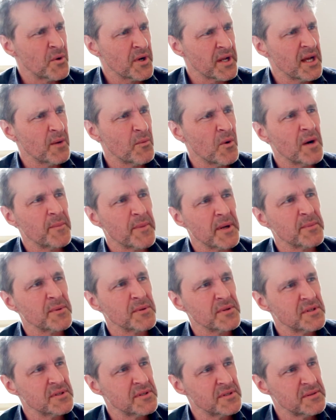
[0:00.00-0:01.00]
looking at why
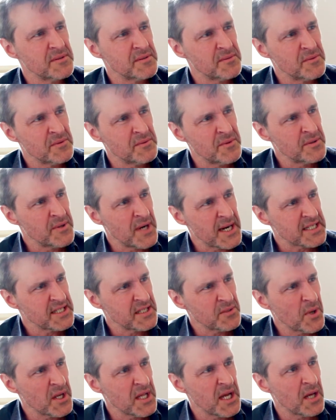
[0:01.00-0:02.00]
people are
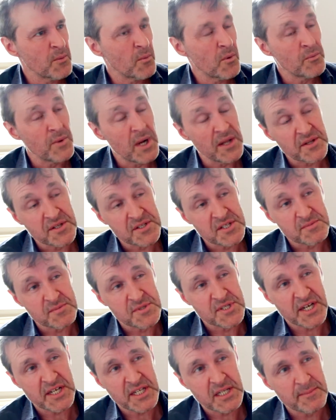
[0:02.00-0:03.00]
acting the way they are rather than just
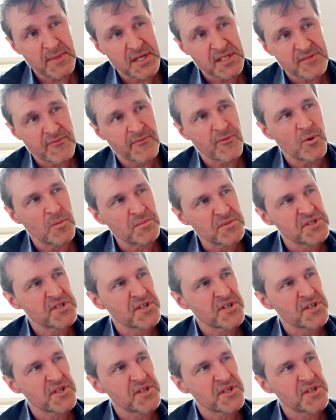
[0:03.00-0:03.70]
presenting them as formed